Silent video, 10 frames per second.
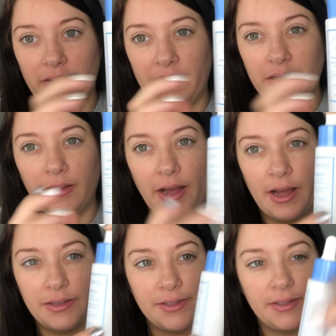like
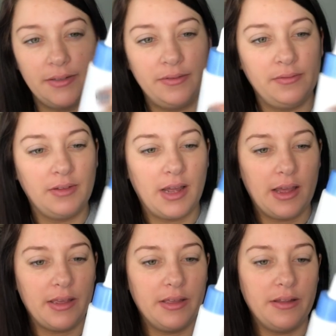glass,
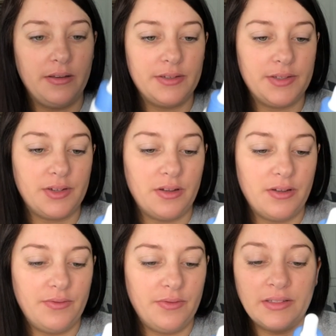high-end
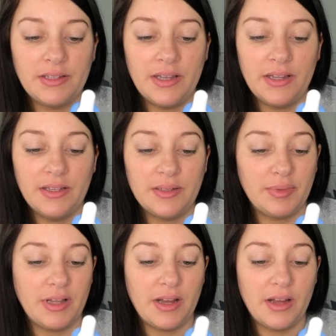stuff says
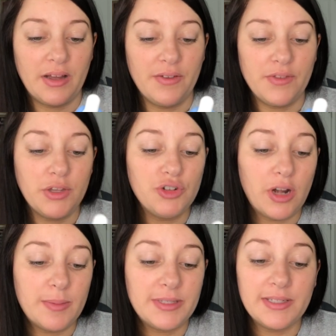apply a few
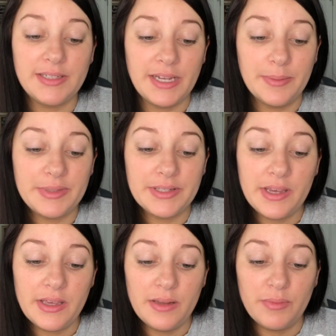drops to damp
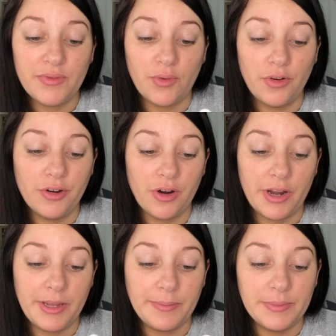skin before
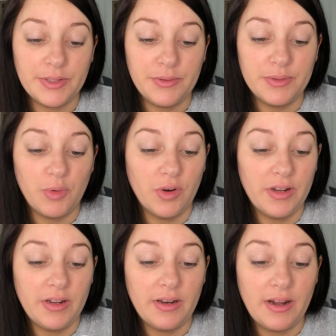creams. Use
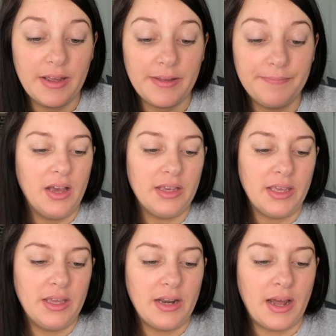morning and night.
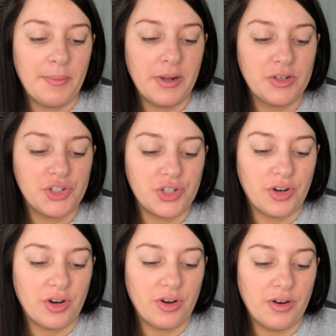Again, I'm not
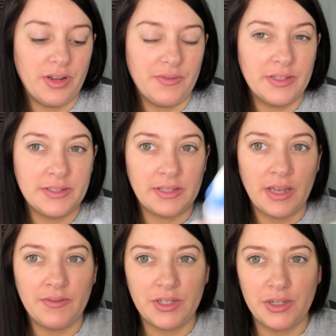sure if it's
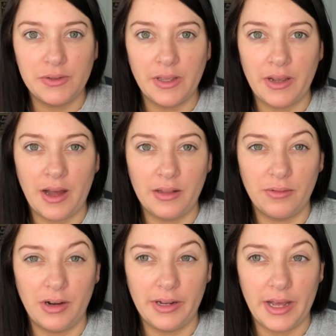safe to use like
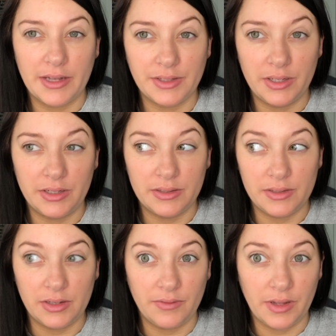hyaluronic acid and
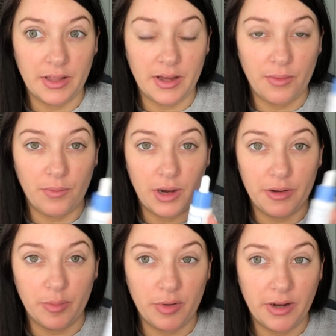stuff like that while
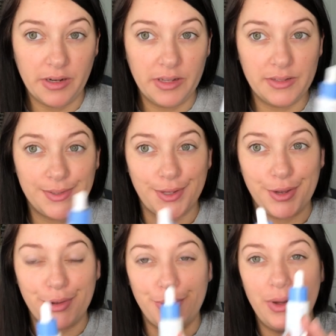you're pregnant.
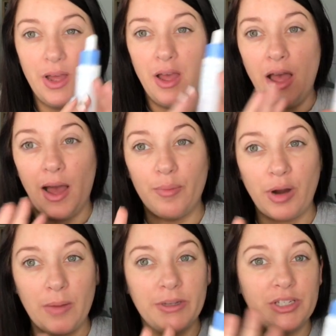So I'm
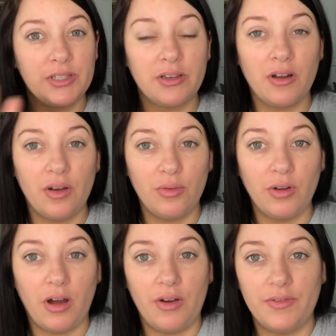probably just going to hold
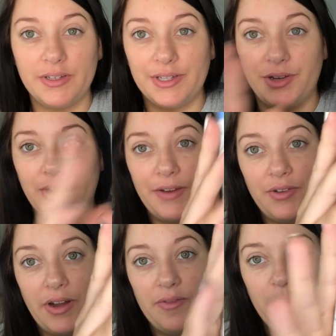off until after
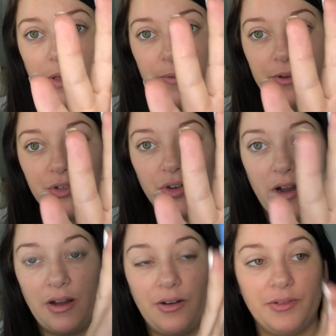I have the baby to
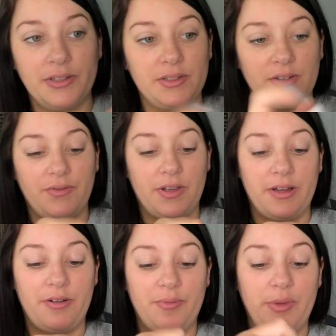try all this stuff
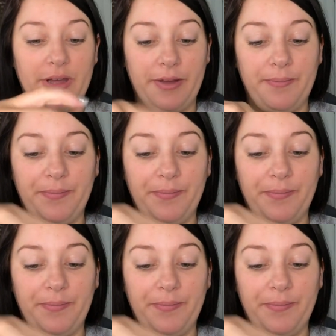out. But